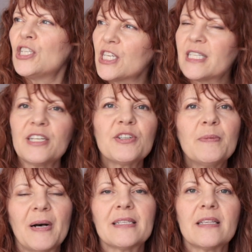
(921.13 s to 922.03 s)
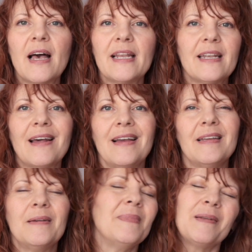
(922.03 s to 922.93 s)
just under the bust line, and
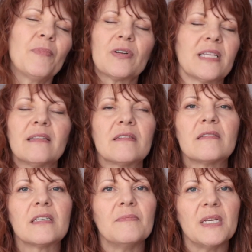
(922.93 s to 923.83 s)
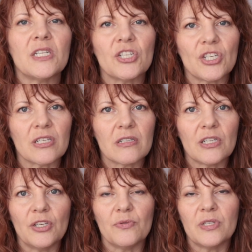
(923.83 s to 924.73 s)
it made more sense to me to
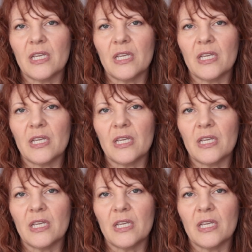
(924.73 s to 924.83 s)
just use